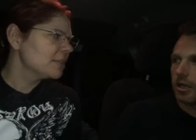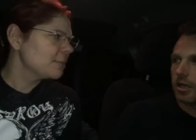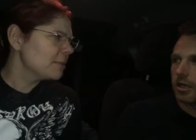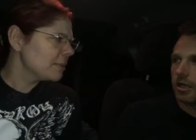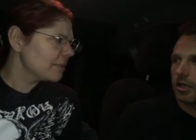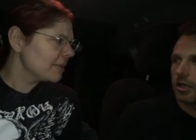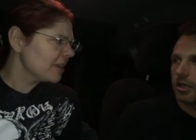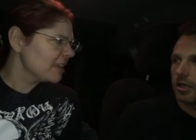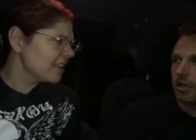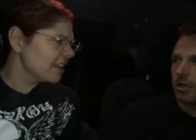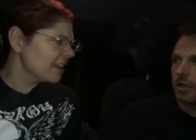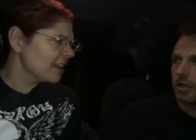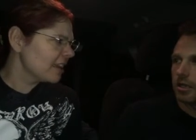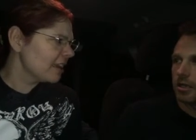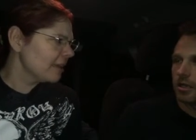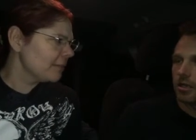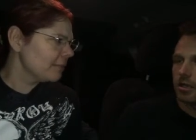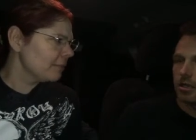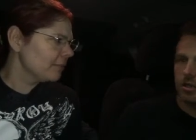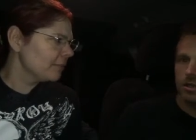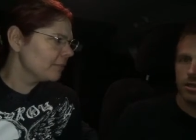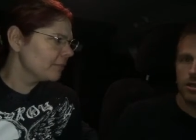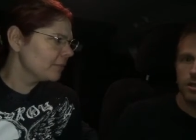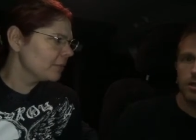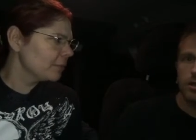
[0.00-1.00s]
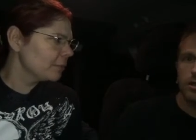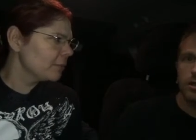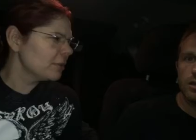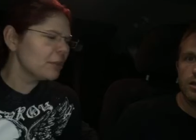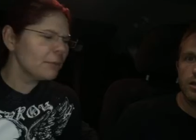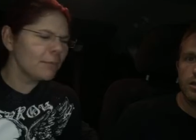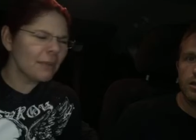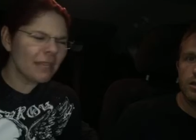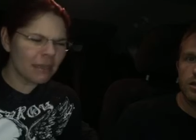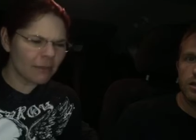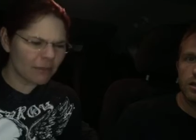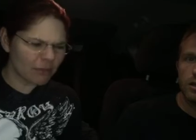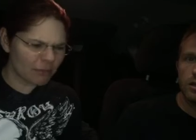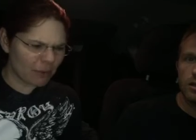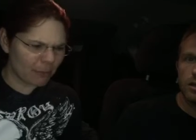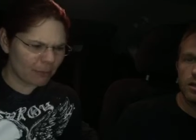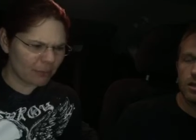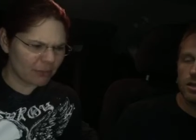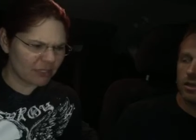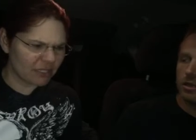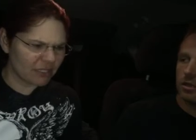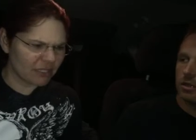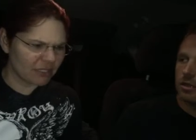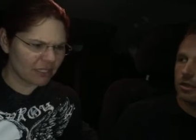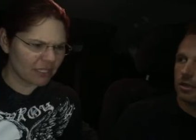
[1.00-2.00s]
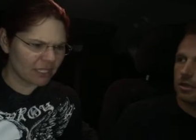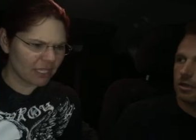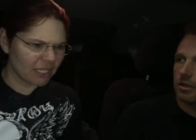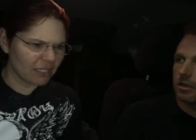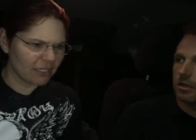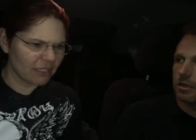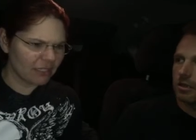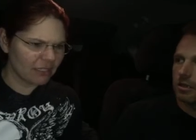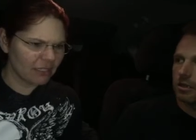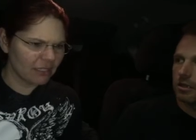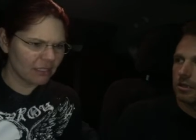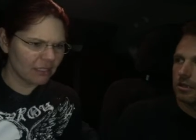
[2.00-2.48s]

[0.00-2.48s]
Did we play that game? What do you mean it was Rumplestiltskin?